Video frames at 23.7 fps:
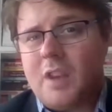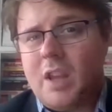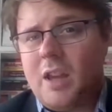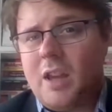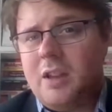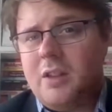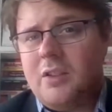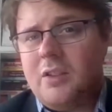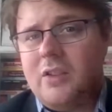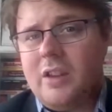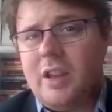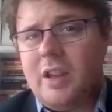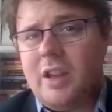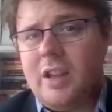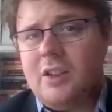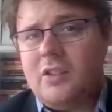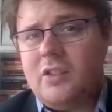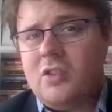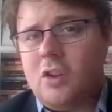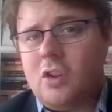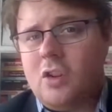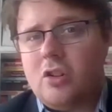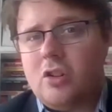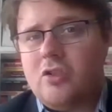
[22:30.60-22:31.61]
And
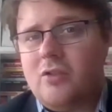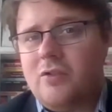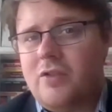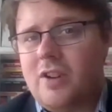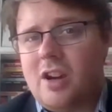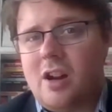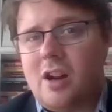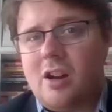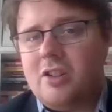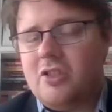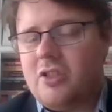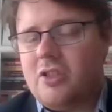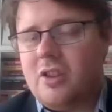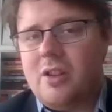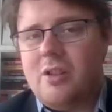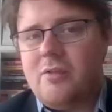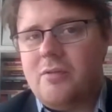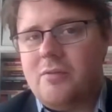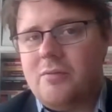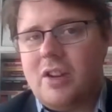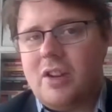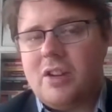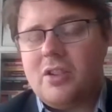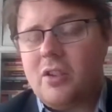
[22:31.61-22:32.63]
it's not there aren't uh,
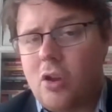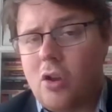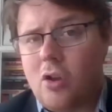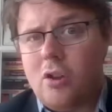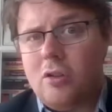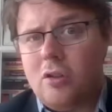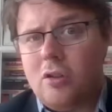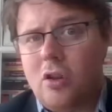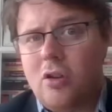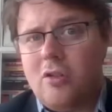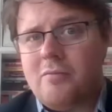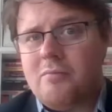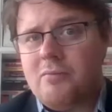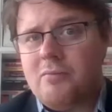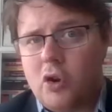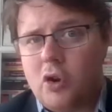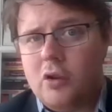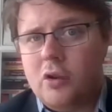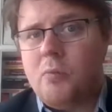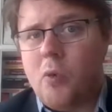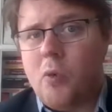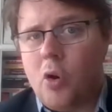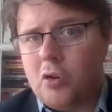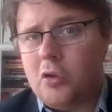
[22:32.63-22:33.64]
there's a lot, a lot of good
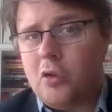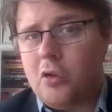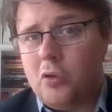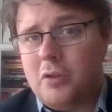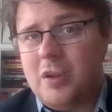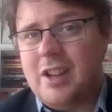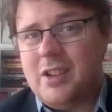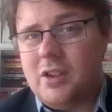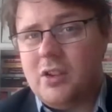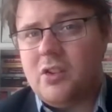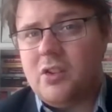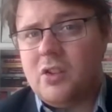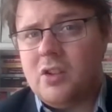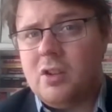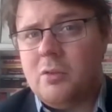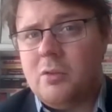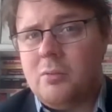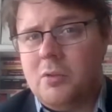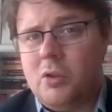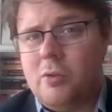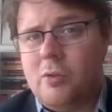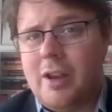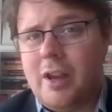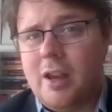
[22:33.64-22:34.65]
moral reasons to
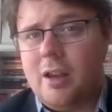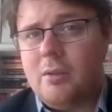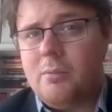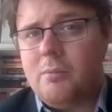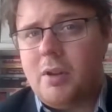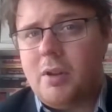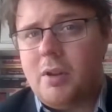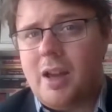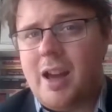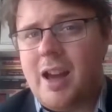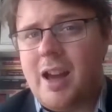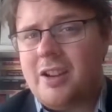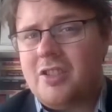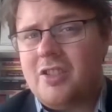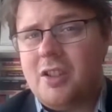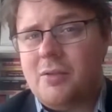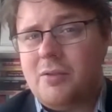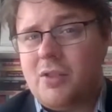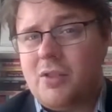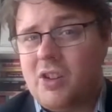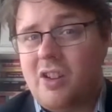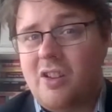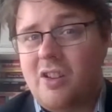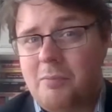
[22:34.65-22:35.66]
do it, but actually
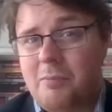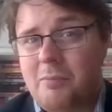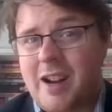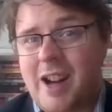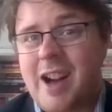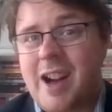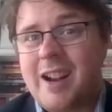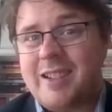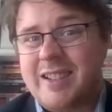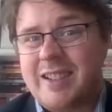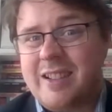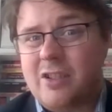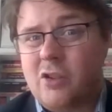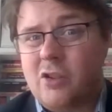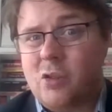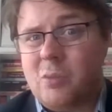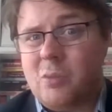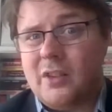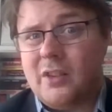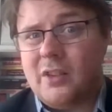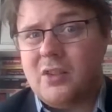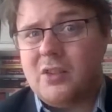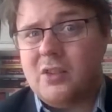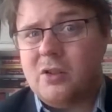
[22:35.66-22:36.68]
there's a lot of practical
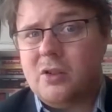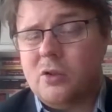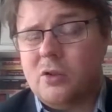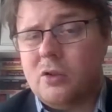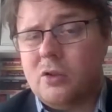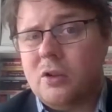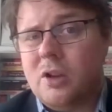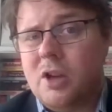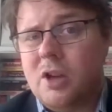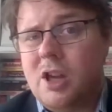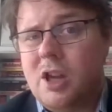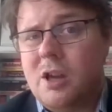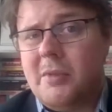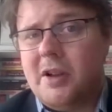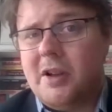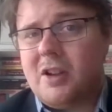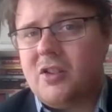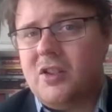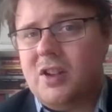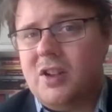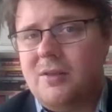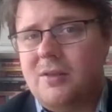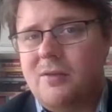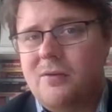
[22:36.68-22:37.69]
ones too.
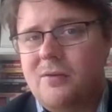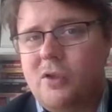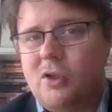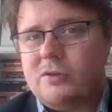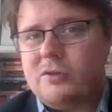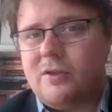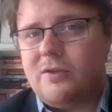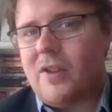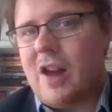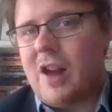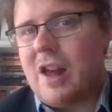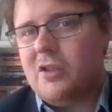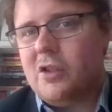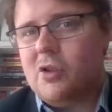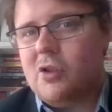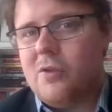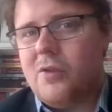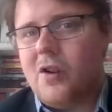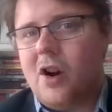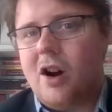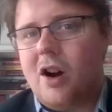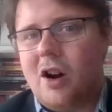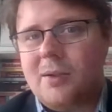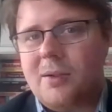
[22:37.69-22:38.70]
Because even though the value of
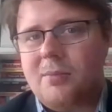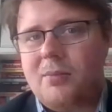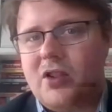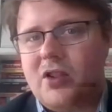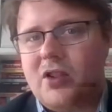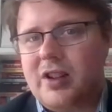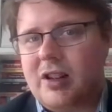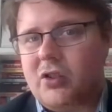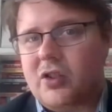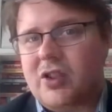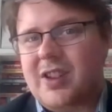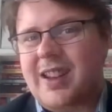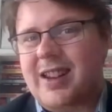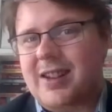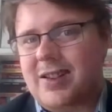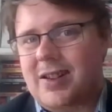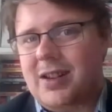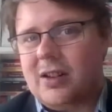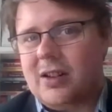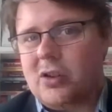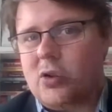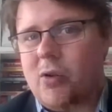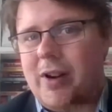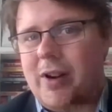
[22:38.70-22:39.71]
arms sales
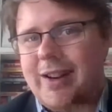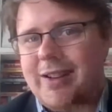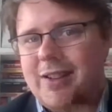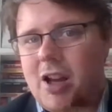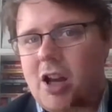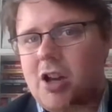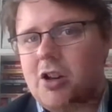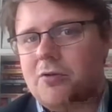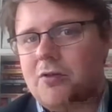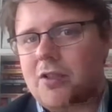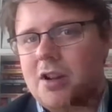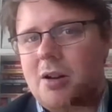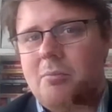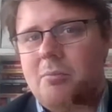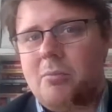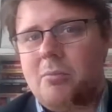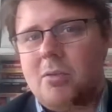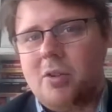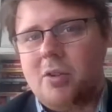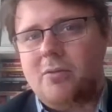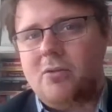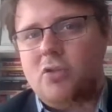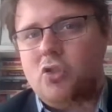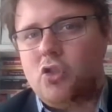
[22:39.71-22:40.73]
isn't going down, the
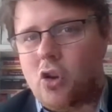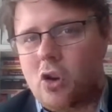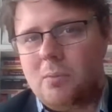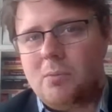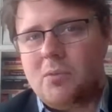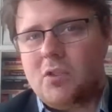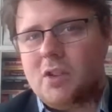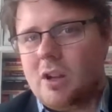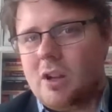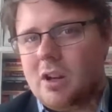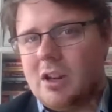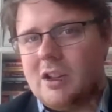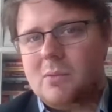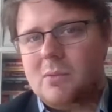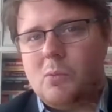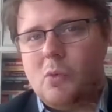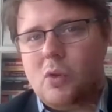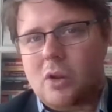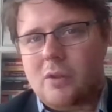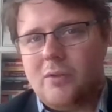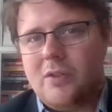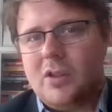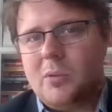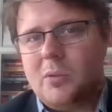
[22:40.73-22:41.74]
number of jobs are, as
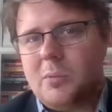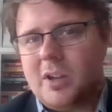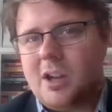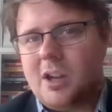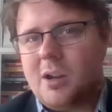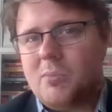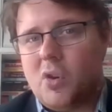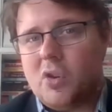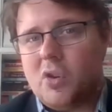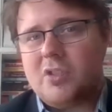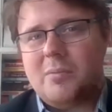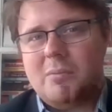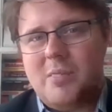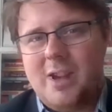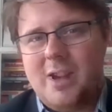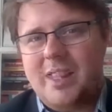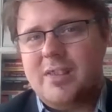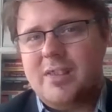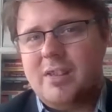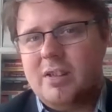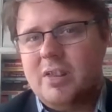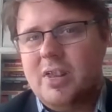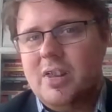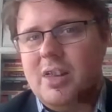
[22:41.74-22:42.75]
more of it's become
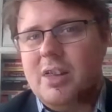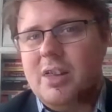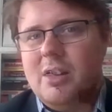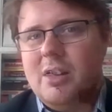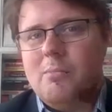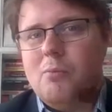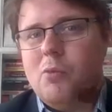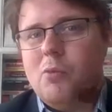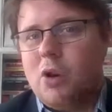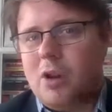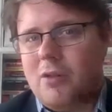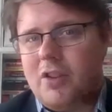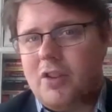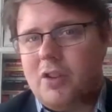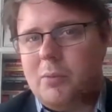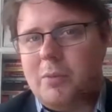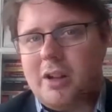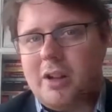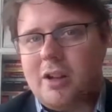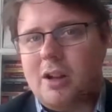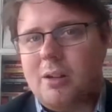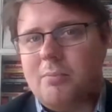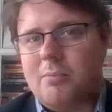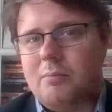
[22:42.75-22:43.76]
automated, more of it's
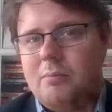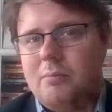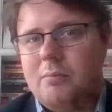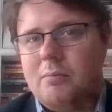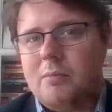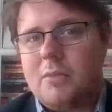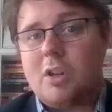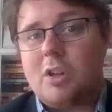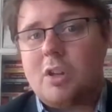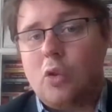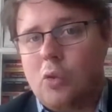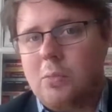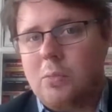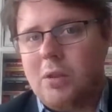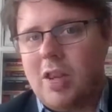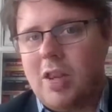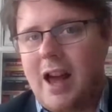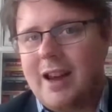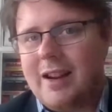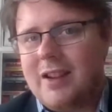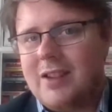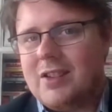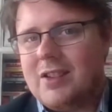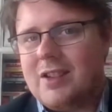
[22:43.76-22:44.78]
become
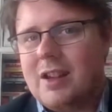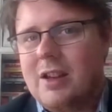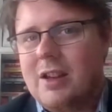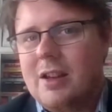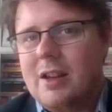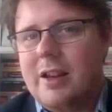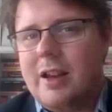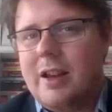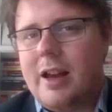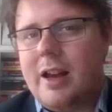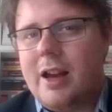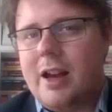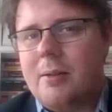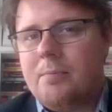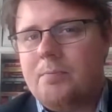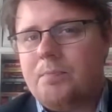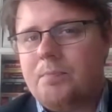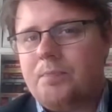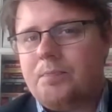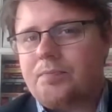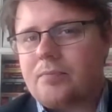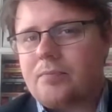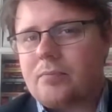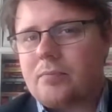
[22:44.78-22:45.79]
globalized. Um,